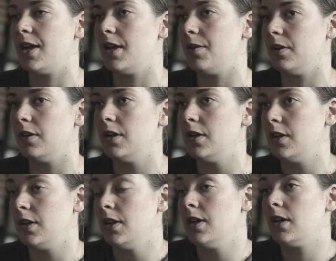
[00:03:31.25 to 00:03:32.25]
and
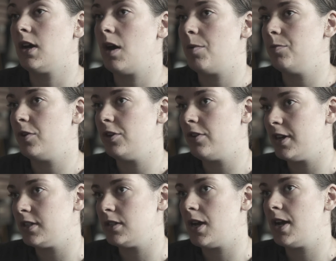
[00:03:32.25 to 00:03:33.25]
carbon
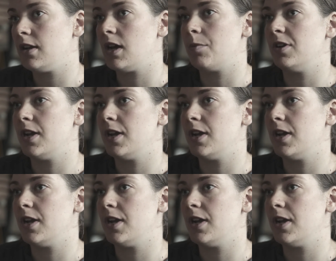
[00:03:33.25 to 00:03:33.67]
monoxide, carbon